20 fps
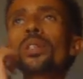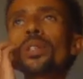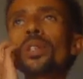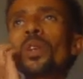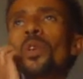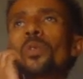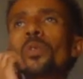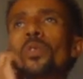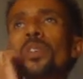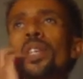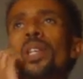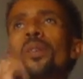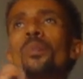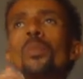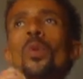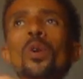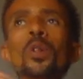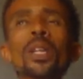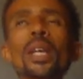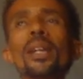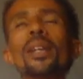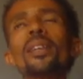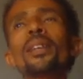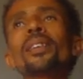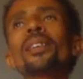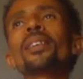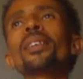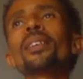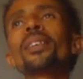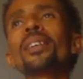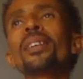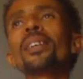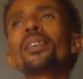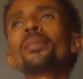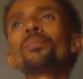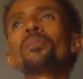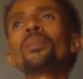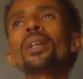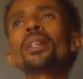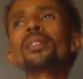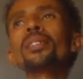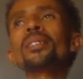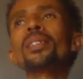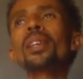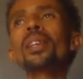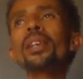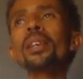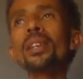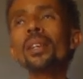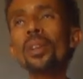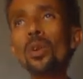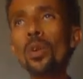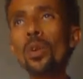of their model, but they